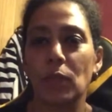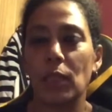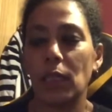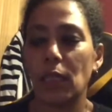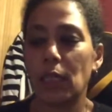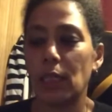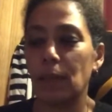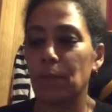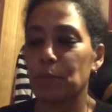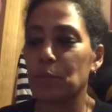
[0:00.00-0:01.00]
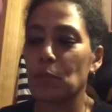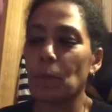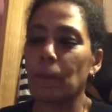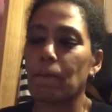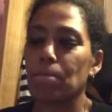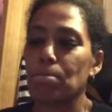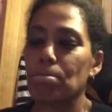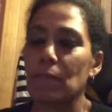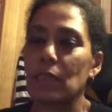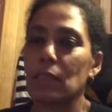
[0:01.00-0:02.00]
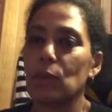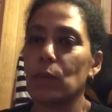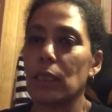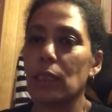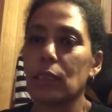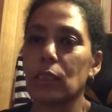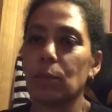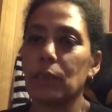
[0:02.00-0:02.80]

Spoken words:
when he got time,